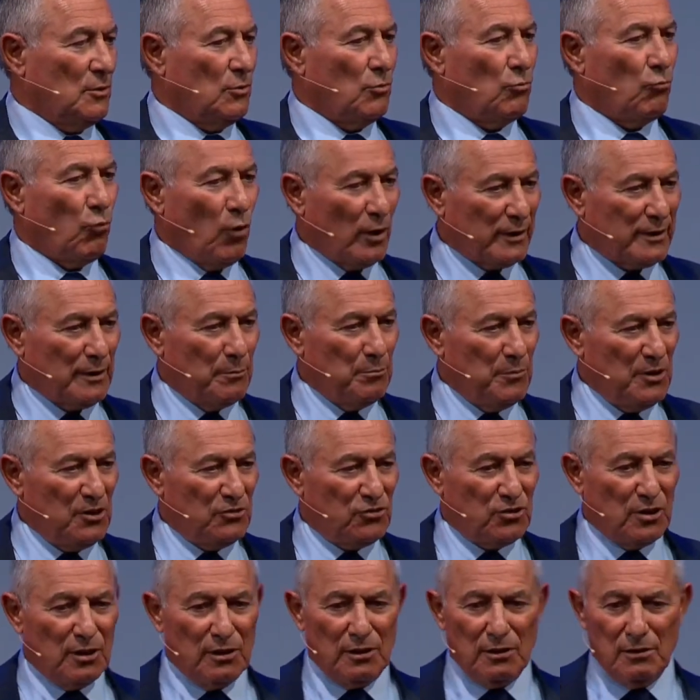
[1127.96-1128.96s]
What a
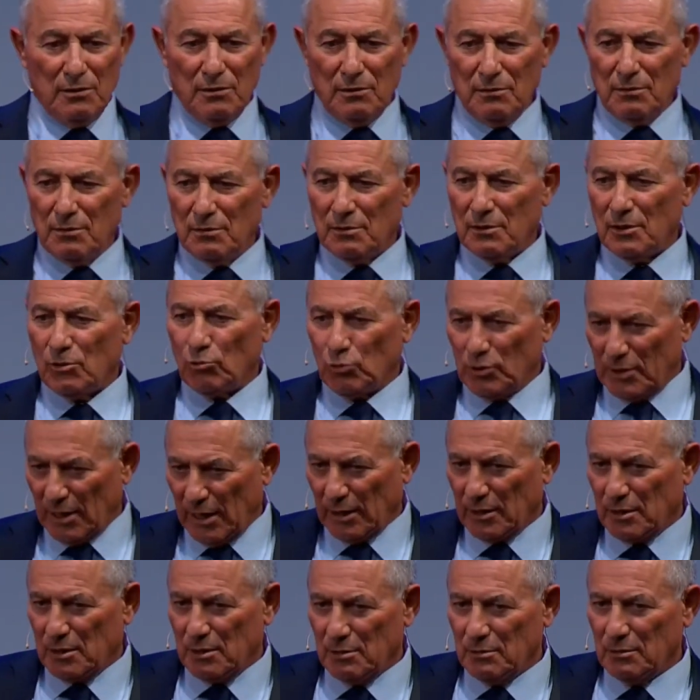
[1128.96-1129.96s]
mission I would
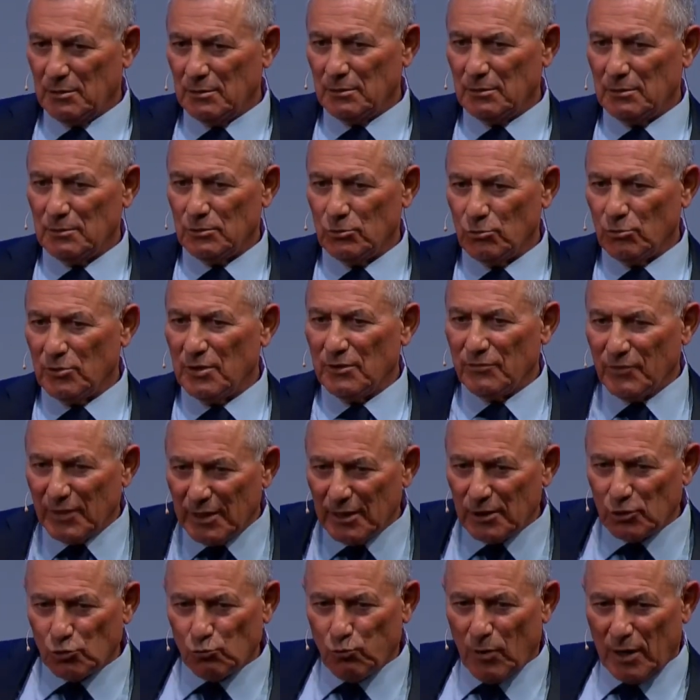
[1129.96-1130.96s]
like to give
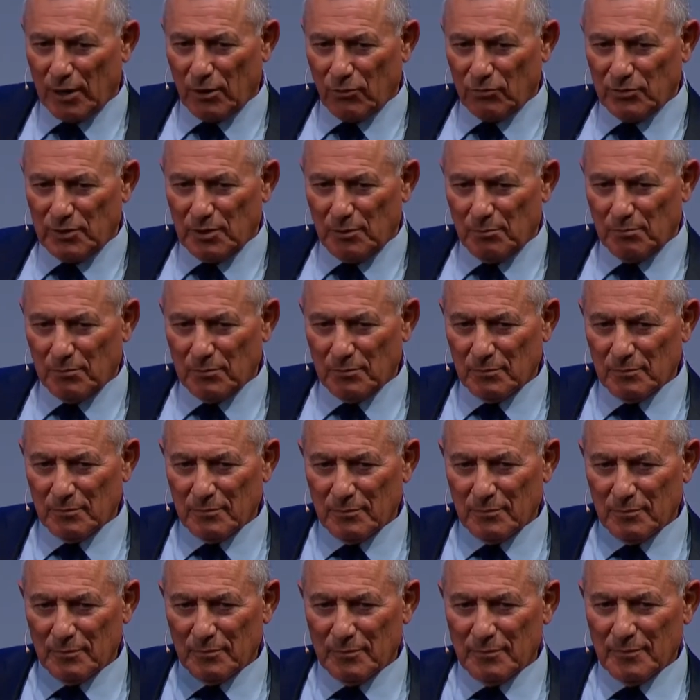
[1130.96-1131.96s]
each one of them.
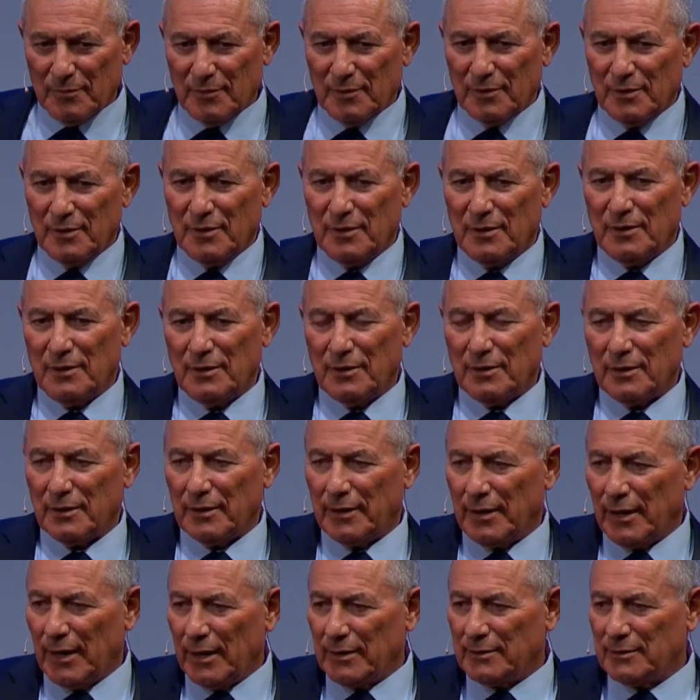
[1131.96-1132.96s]

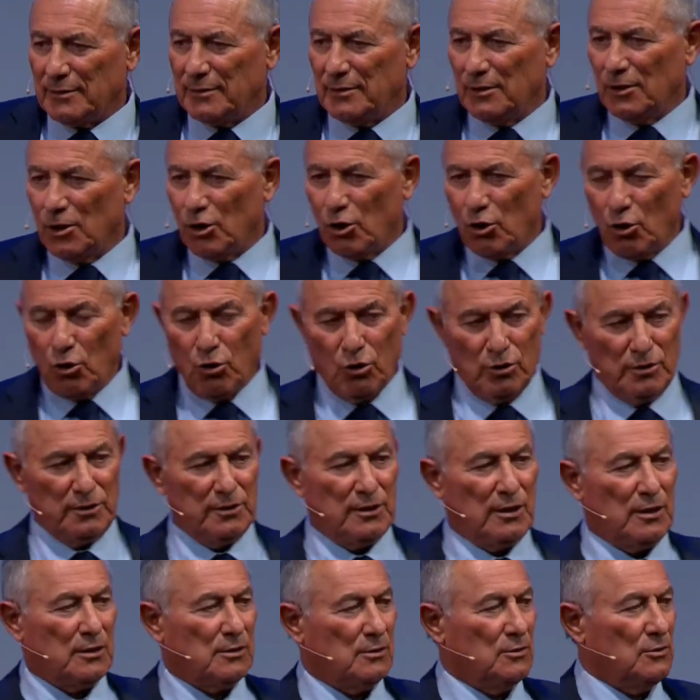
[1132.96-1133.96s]
Get
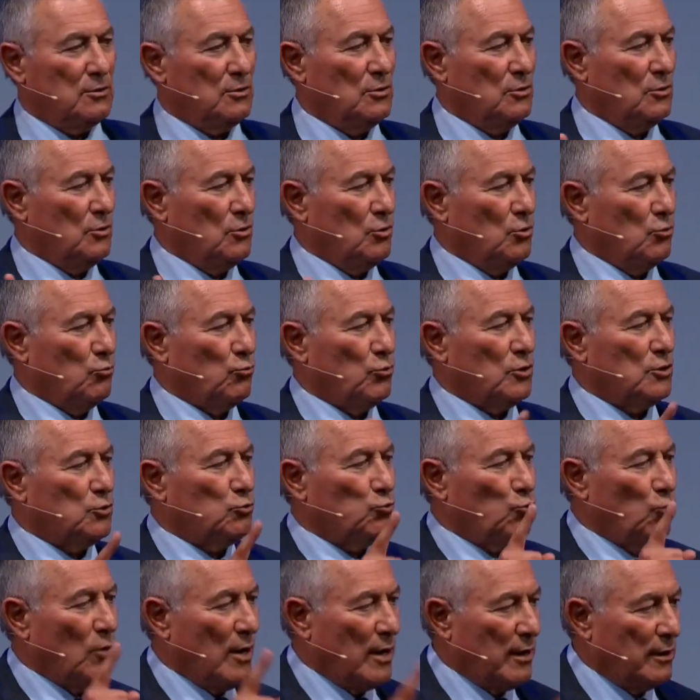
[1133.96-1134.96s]
contact with
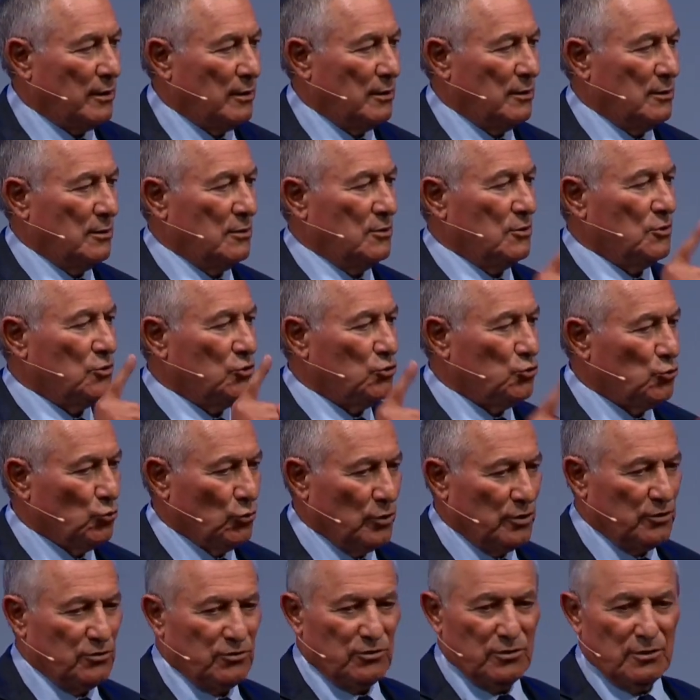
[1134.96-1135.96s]
one
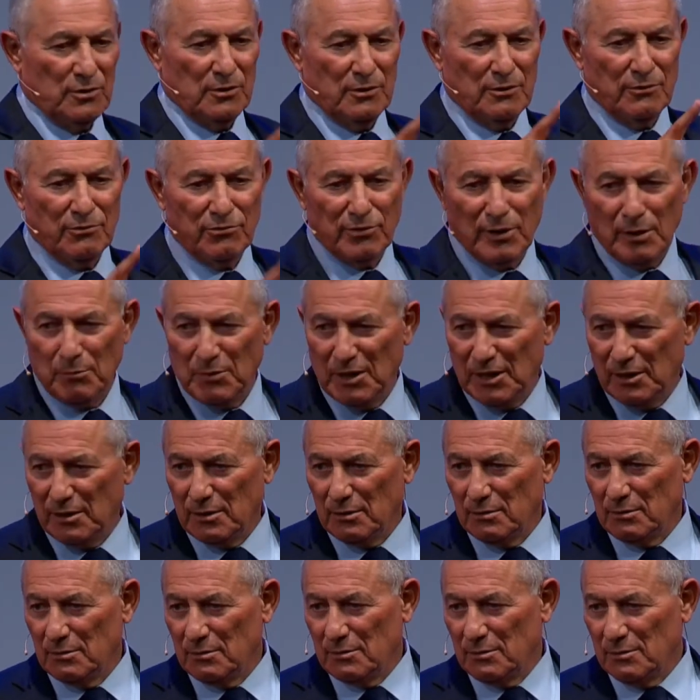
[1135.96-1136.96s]
Jewish family
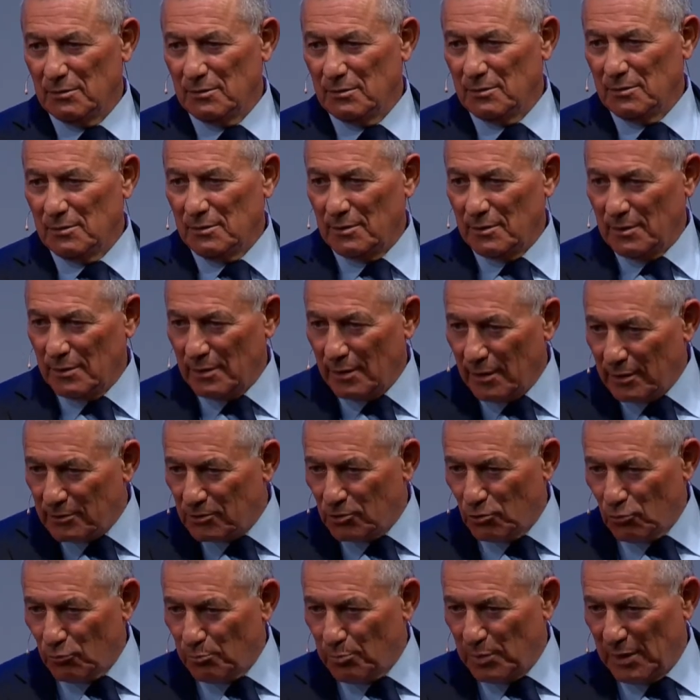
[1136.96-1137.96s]
at
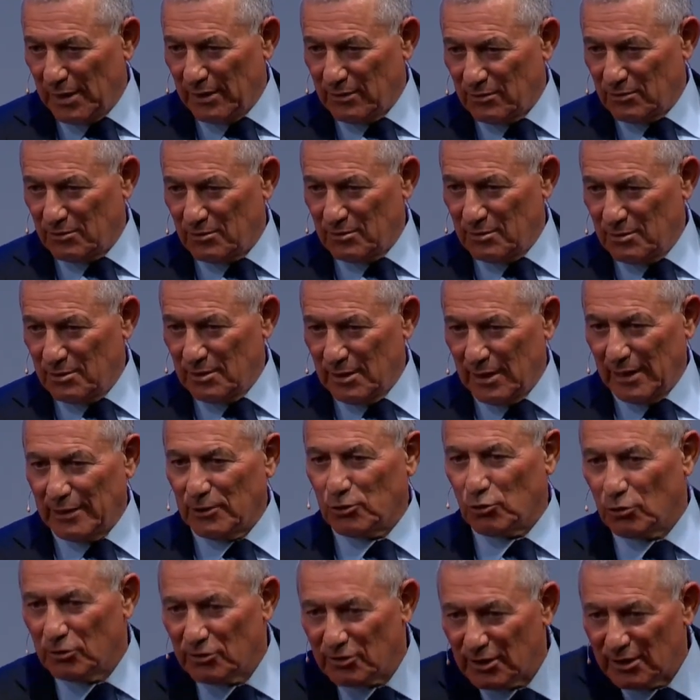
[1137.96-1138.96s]
your place and
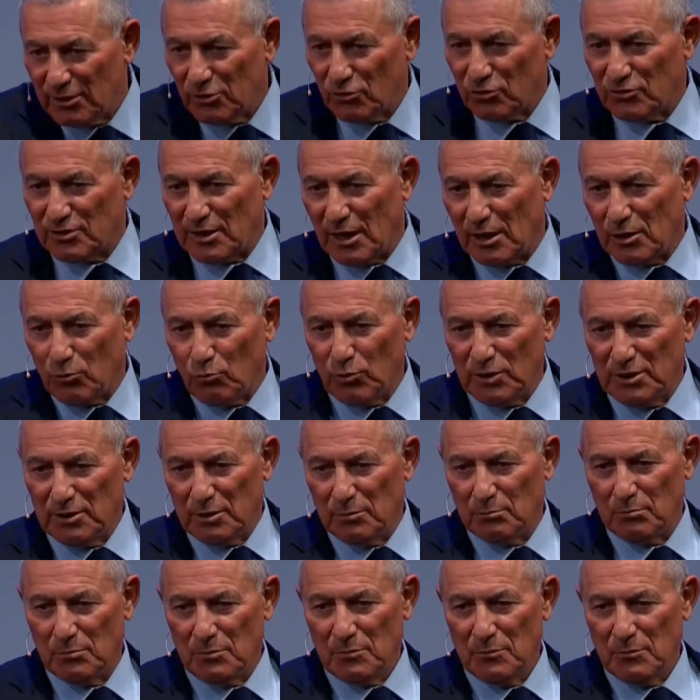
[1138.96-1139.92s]
continue staying with them.